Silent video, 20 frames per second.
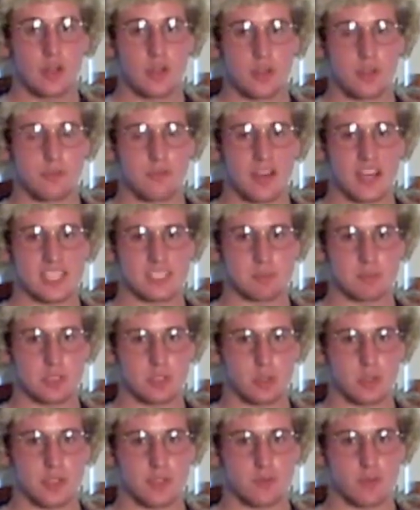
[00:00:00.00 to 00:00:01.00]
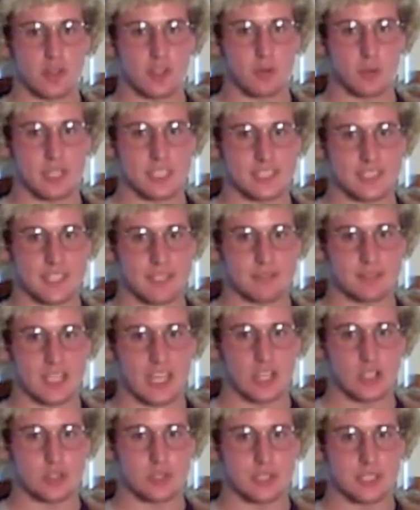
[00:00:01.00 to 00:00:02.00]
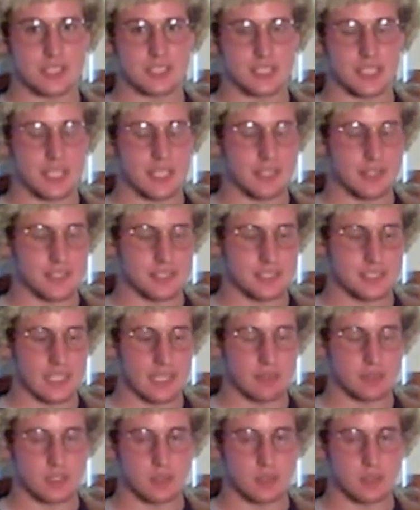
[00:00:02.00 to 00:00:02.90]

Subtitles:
the vast majority of runaway slaves actually stayed in the South,